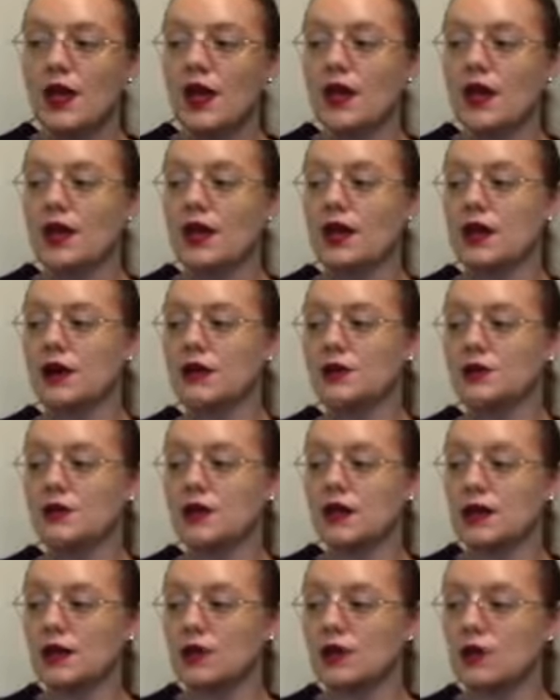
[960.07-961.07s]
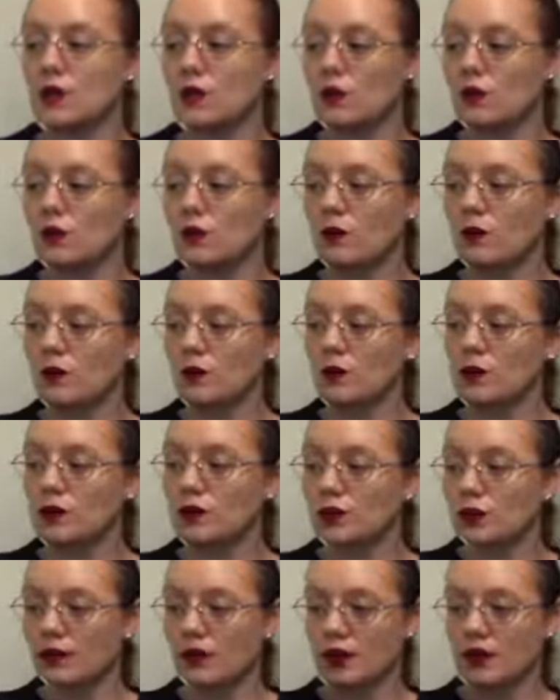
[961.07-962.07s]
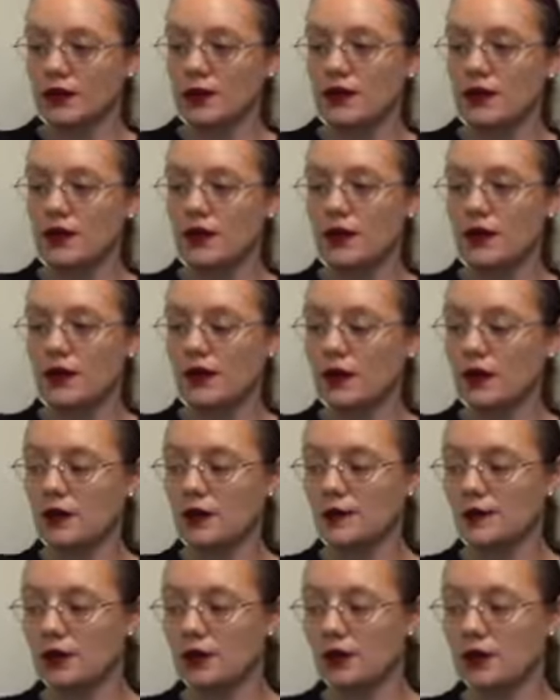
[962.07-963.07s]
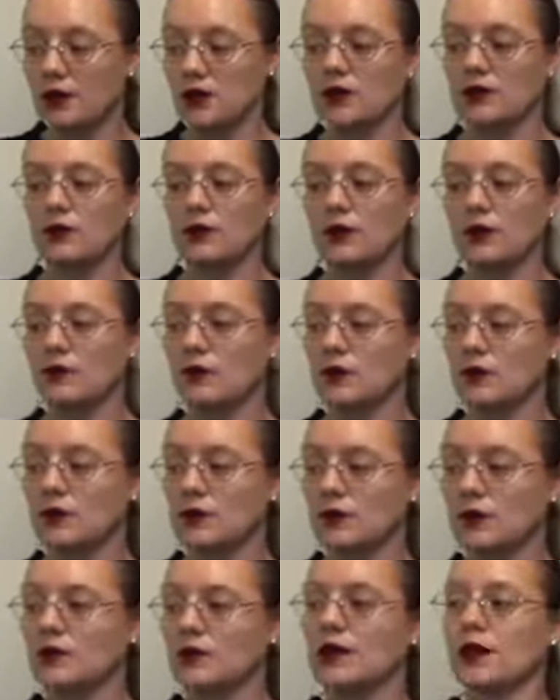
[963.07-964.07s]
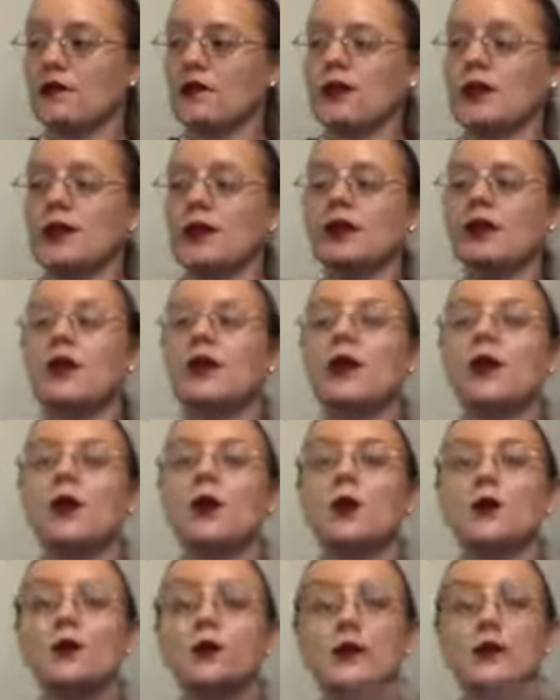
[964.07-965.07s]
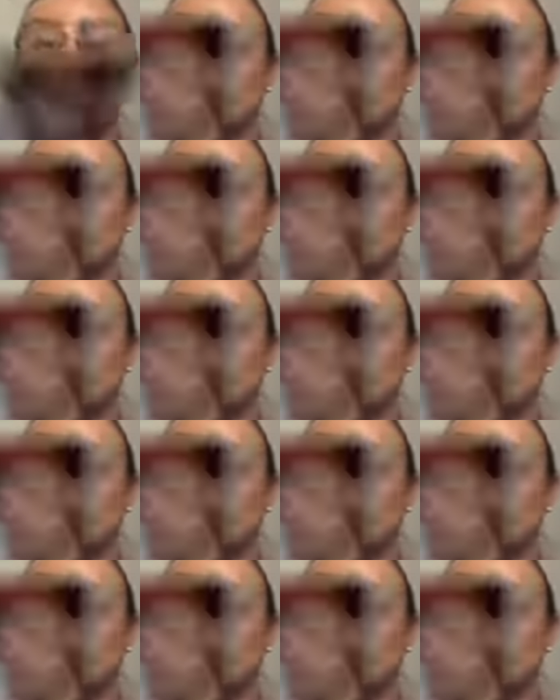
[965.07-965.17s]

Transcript: And I know what we were taught um, originally when I first started Avon was,